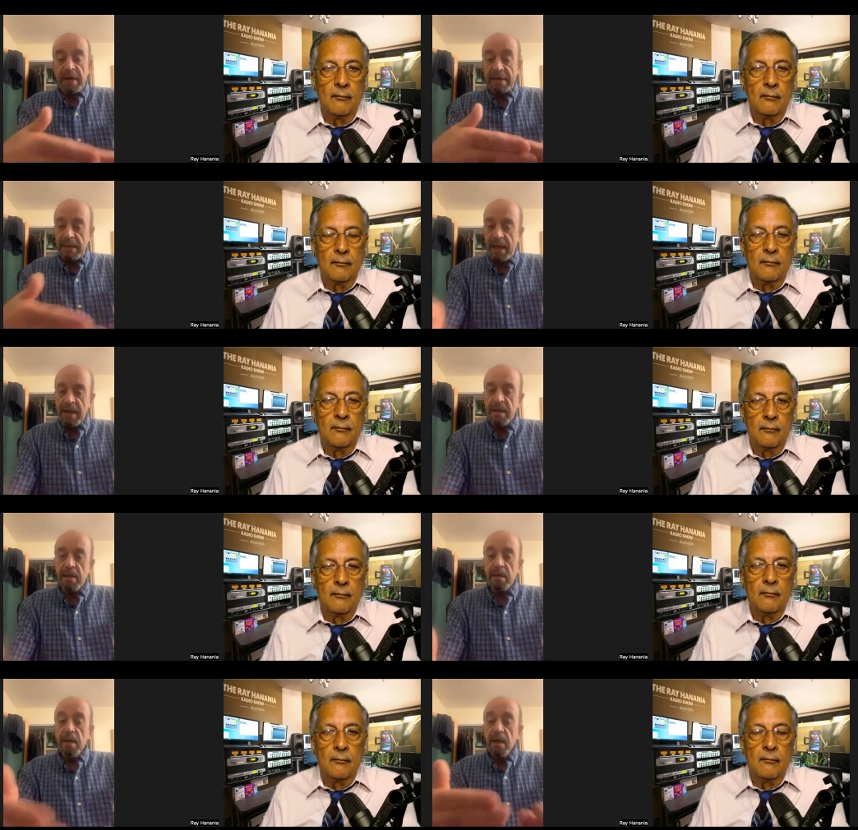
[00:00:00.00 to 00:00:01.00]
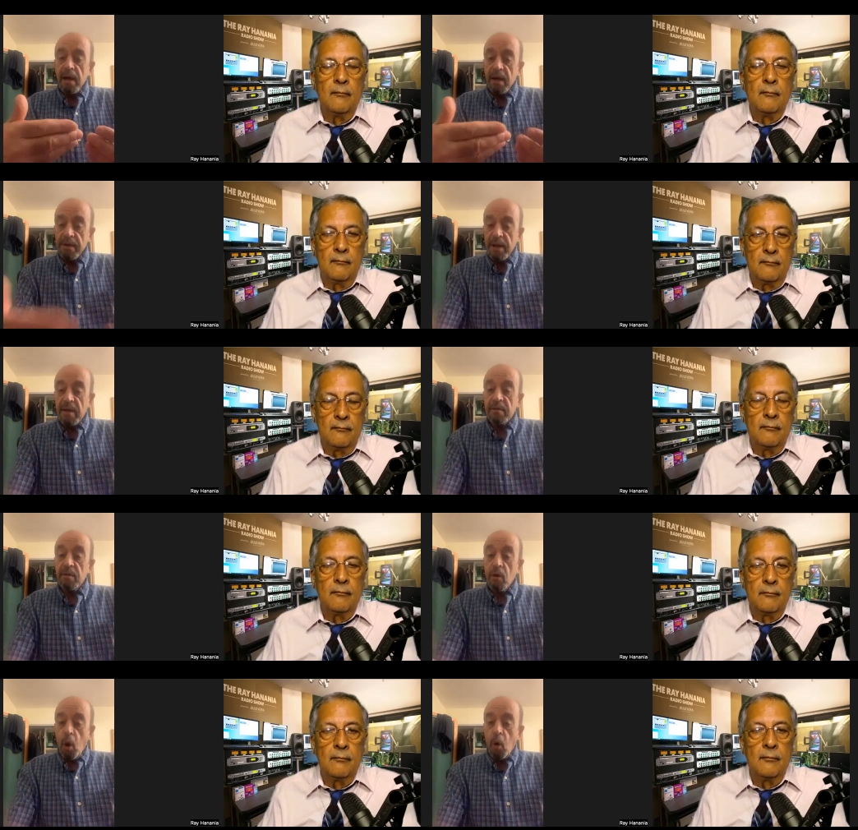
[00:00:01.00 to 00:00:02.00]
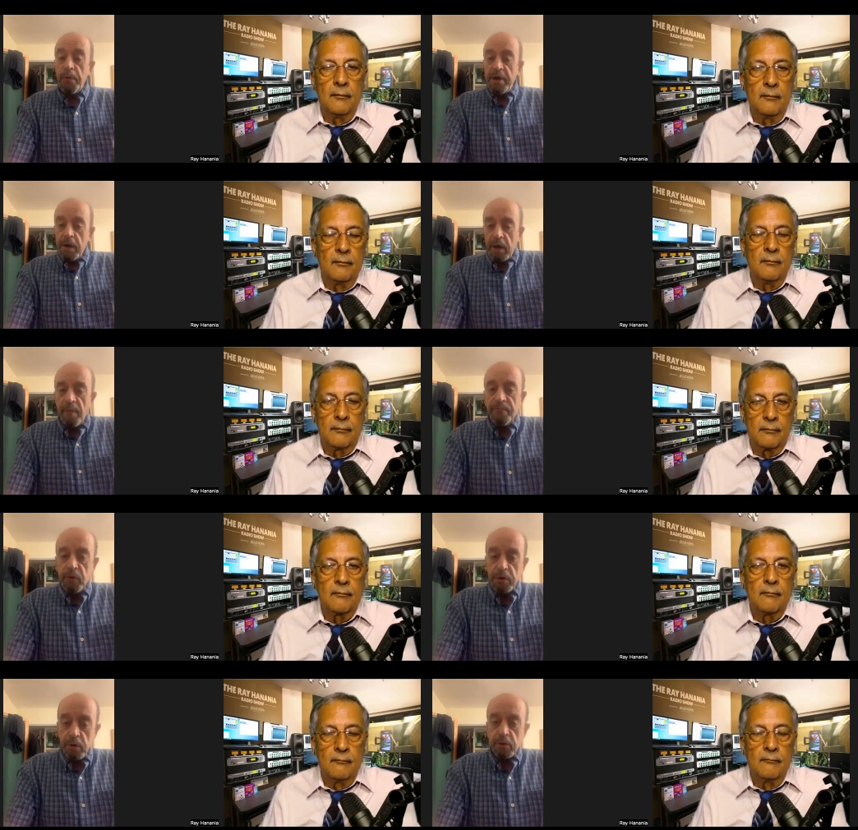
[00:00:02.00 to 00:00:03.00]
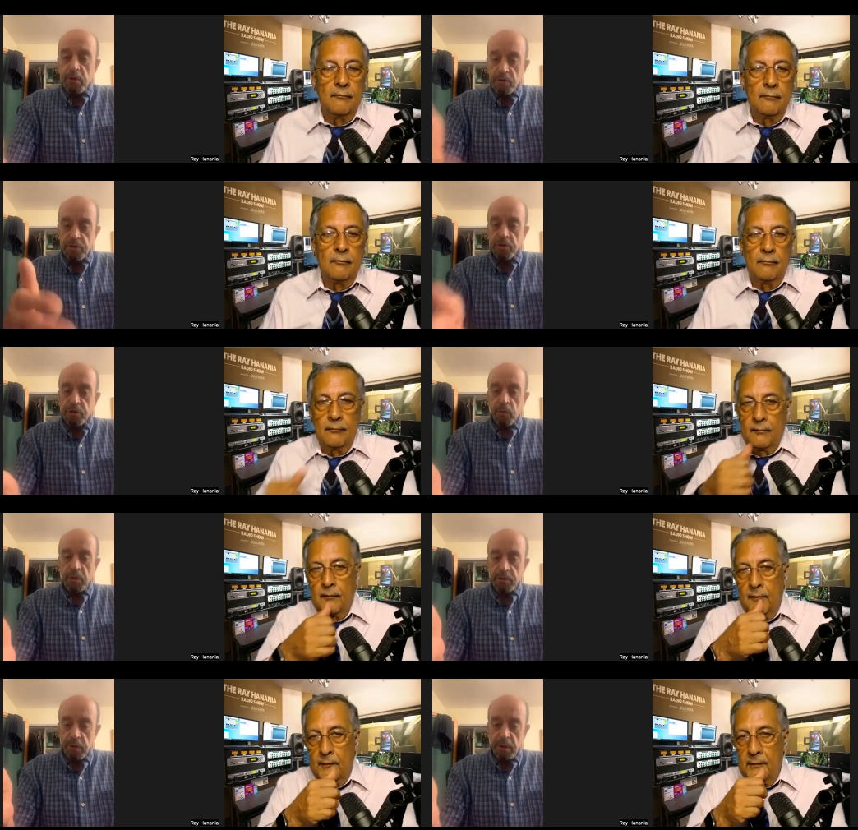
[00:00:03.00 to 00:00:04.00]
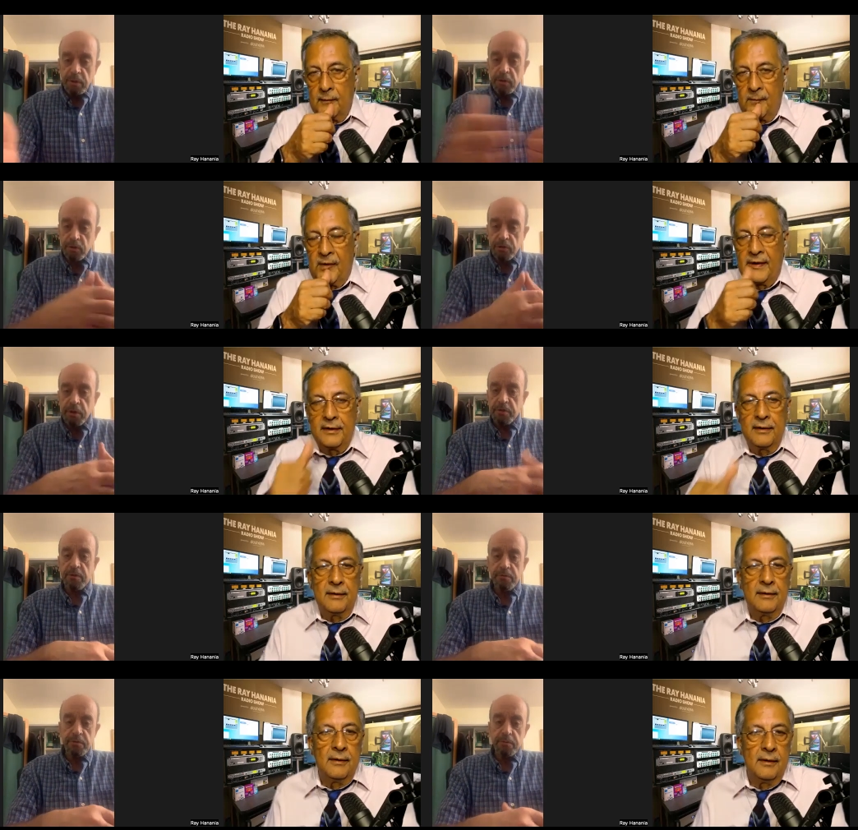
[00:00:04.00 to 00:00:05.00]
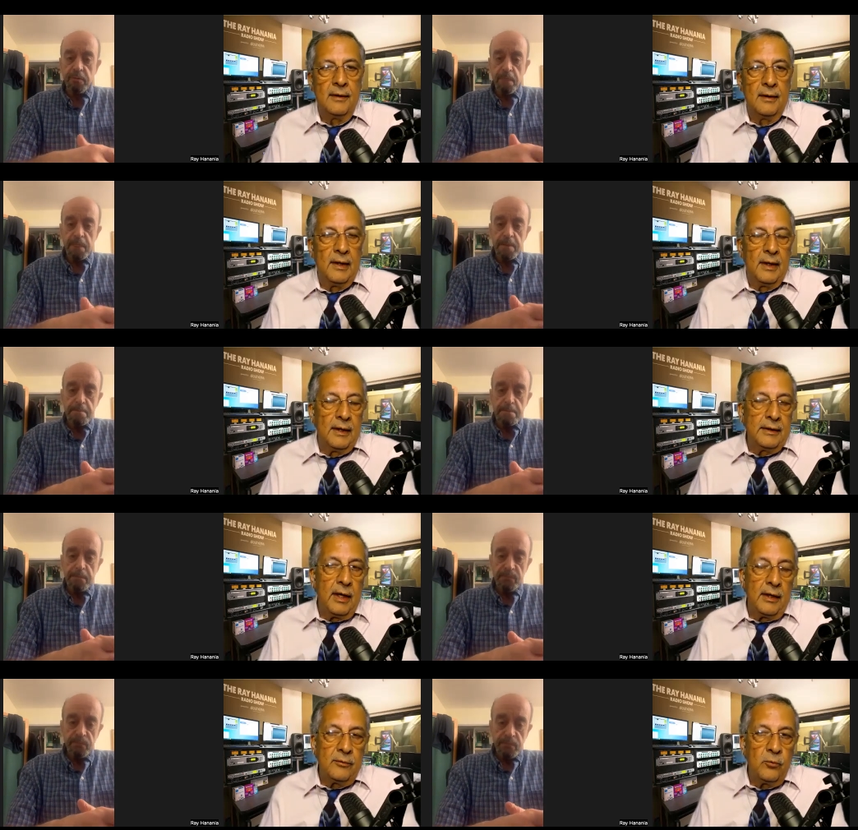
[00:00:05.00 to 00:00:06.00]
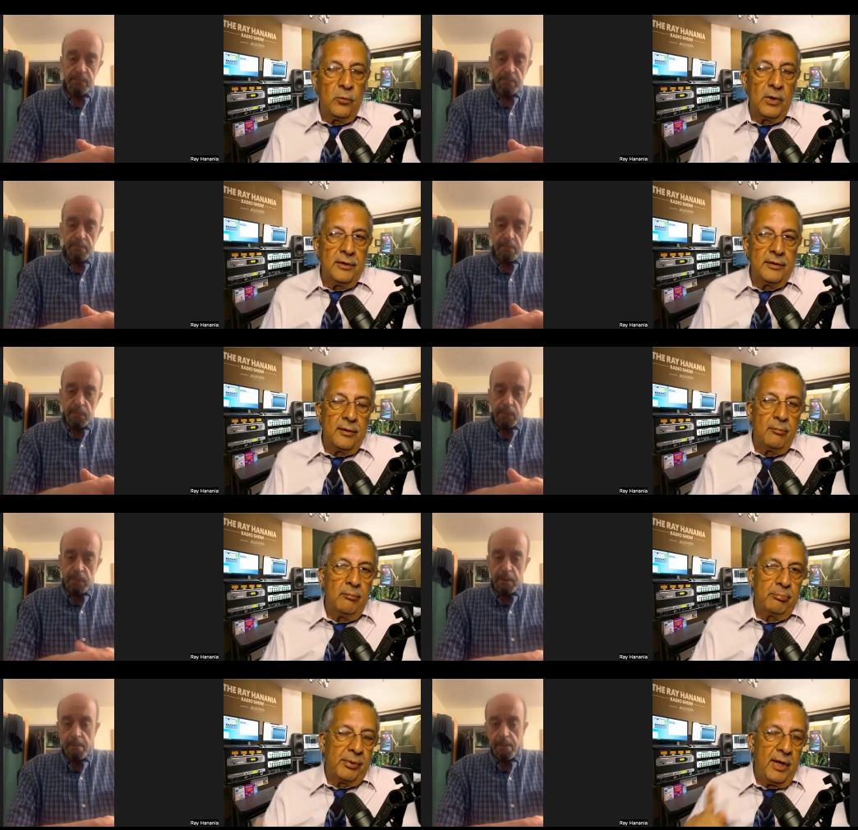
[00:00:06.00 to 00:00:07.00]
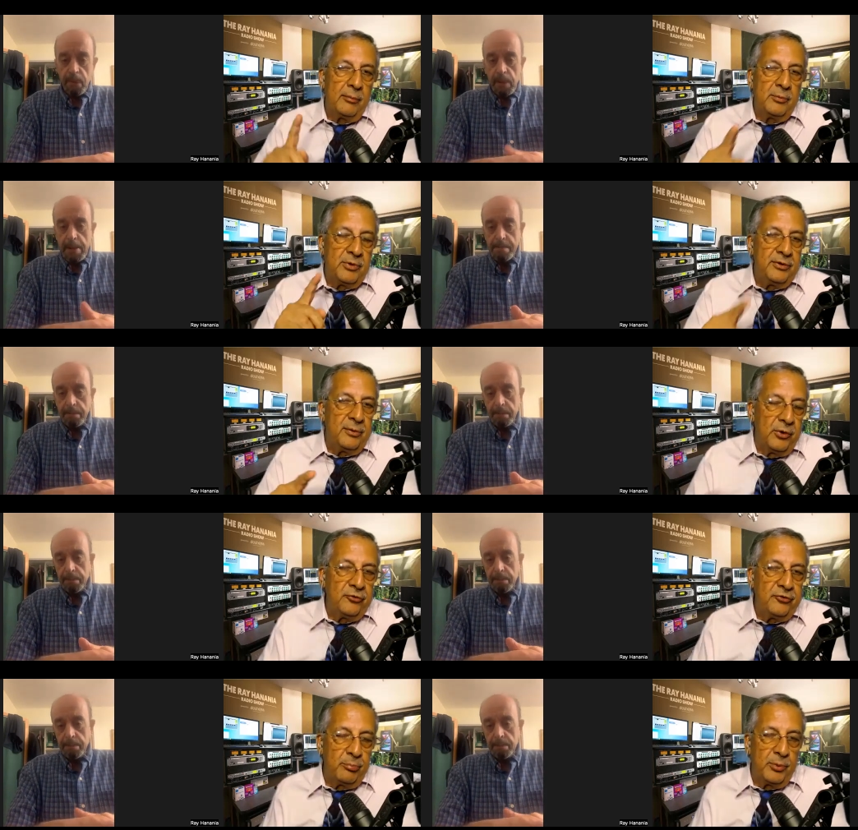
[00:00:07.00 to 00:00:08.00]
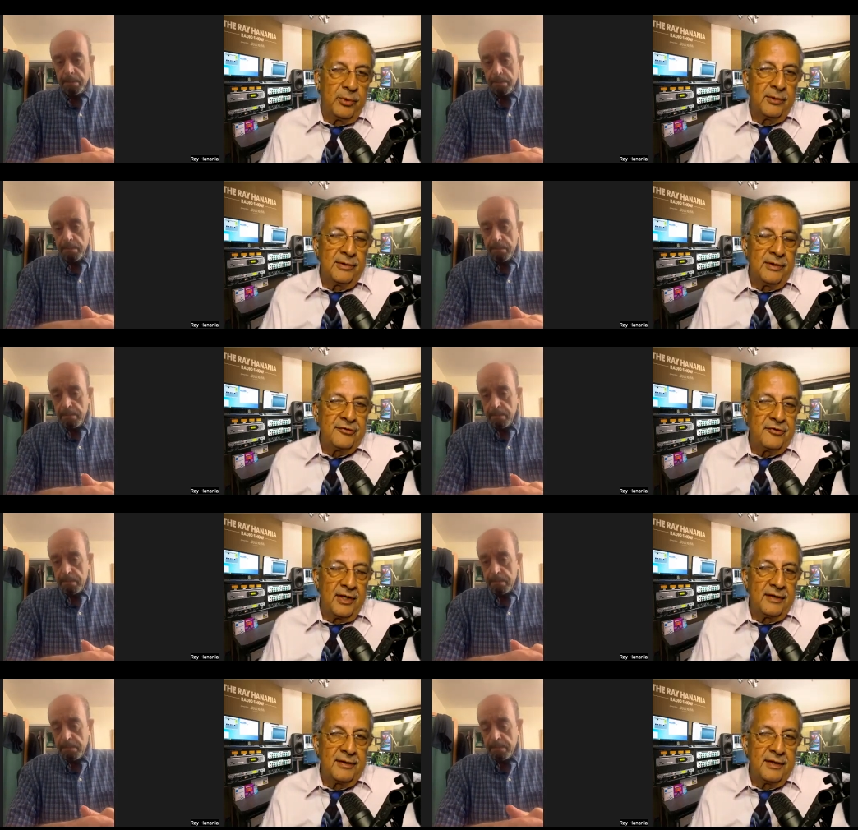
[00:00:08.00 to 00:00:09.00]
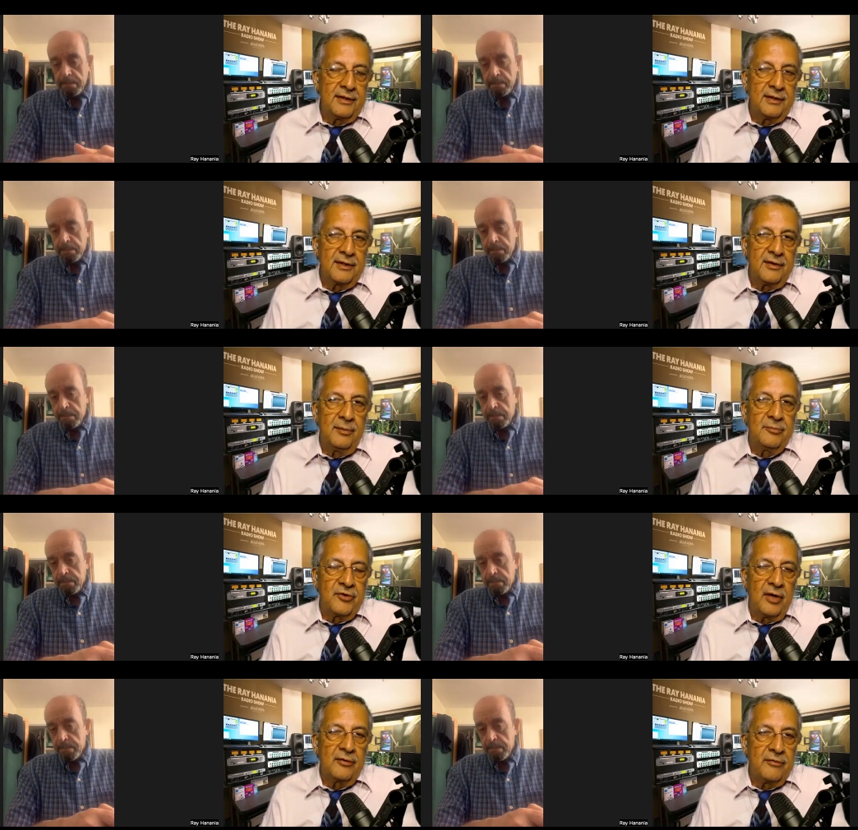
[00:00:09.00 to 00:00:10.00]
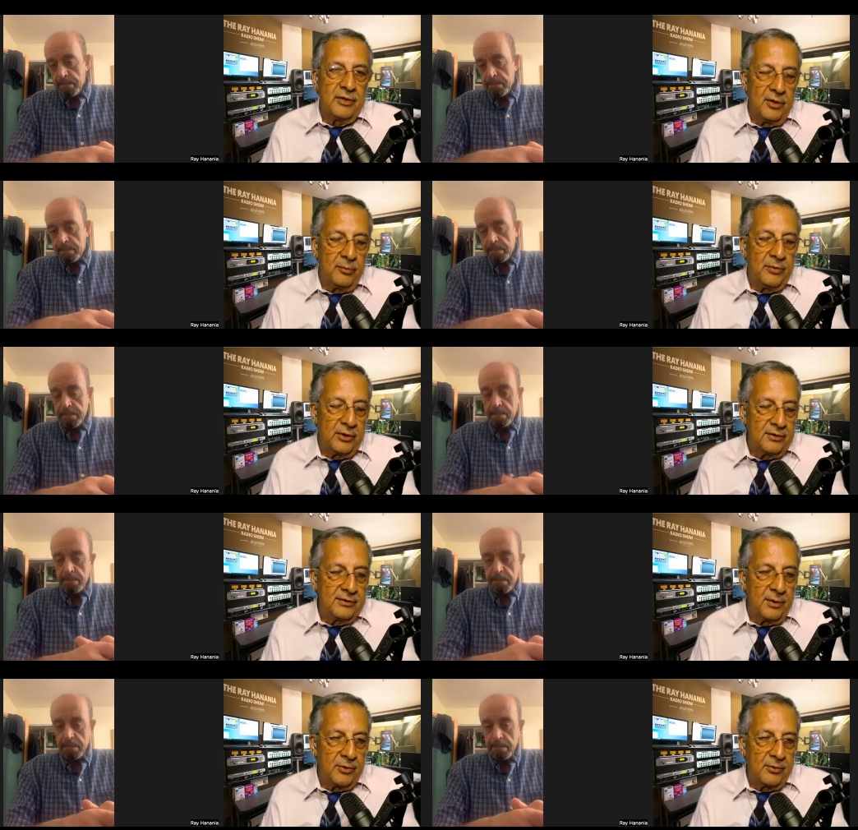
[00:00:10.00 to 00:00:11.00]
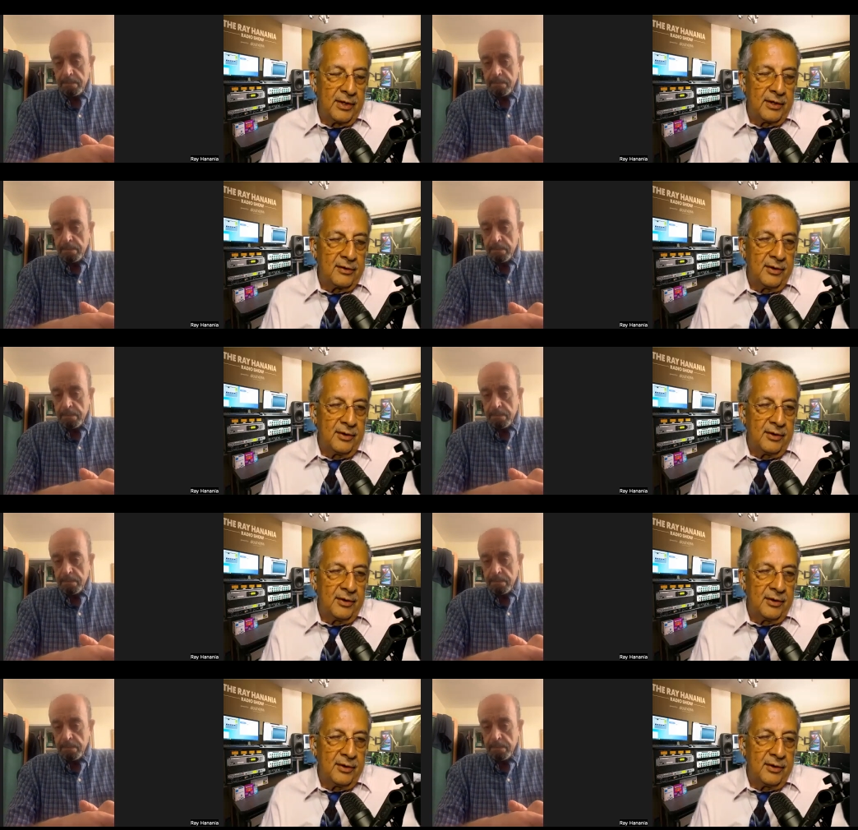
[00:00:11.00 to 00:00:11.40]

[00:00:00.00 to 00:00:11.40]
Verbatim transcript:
Speaker 1: by lying and not opening up for your constituents and your right. citizens.
Speaker 2: Yeah, and one of the probably the most important lesson I think that comes out of the Arab American Democratic